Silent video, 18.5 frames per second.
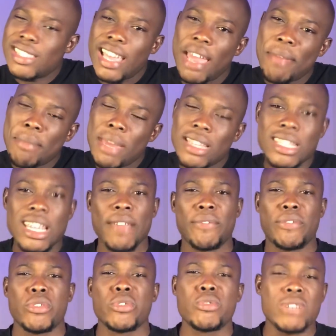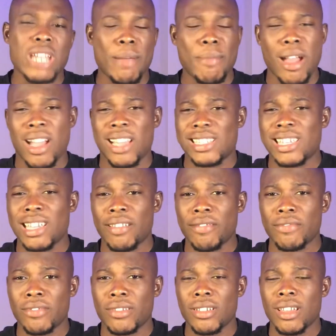guy makes her feel good about herself.
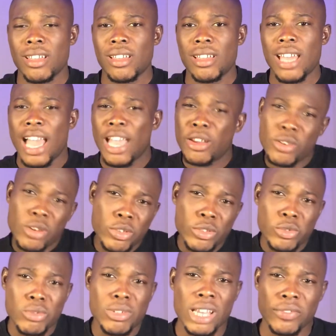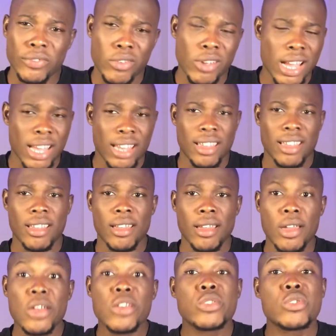And you don't do that for her.
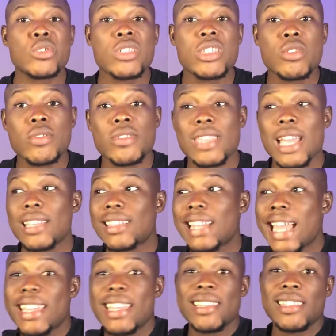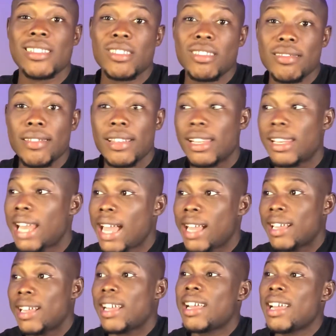So she'll start liking,
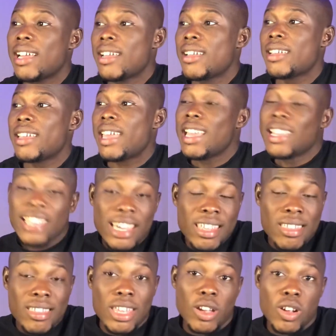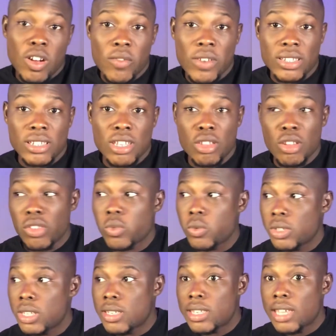like engaging in conversations
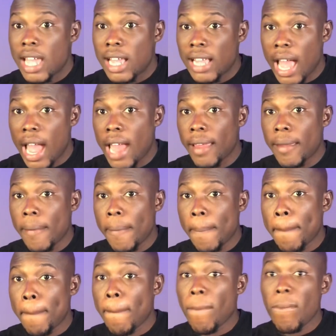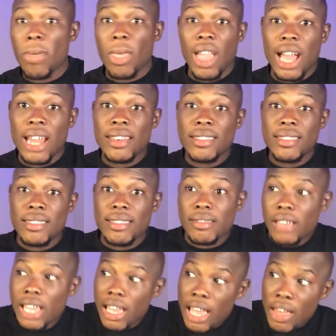with this guy. And
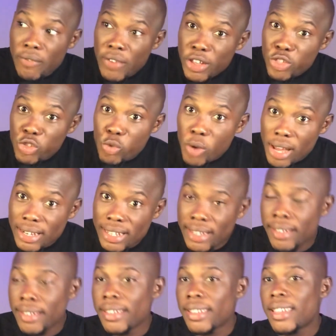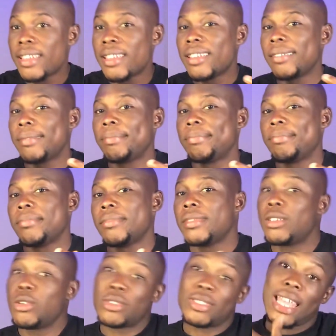eventually,
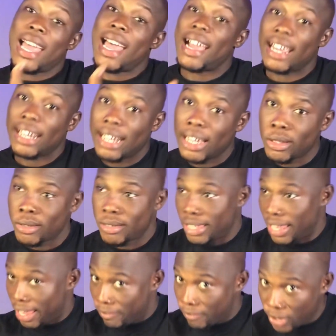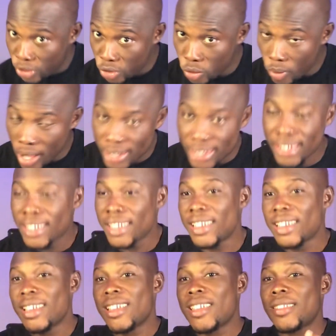they'll start hanging out. Eventually,
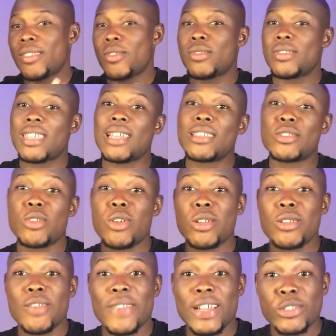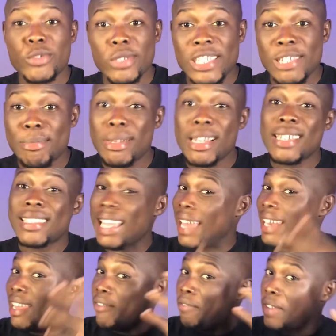she'll start going over to his place.
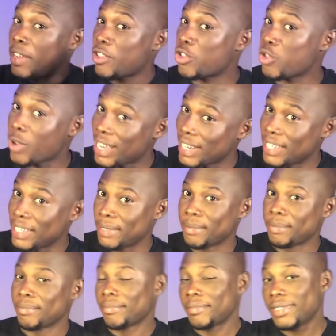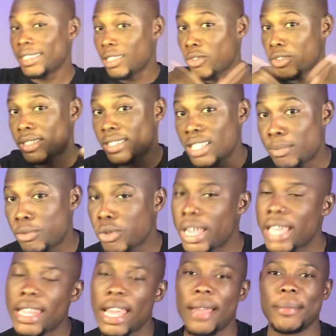And eventually, they'll sleep
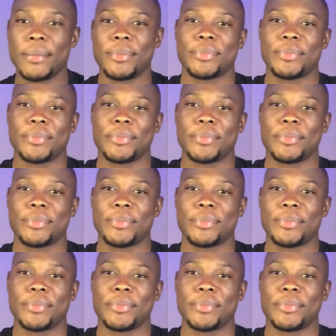together.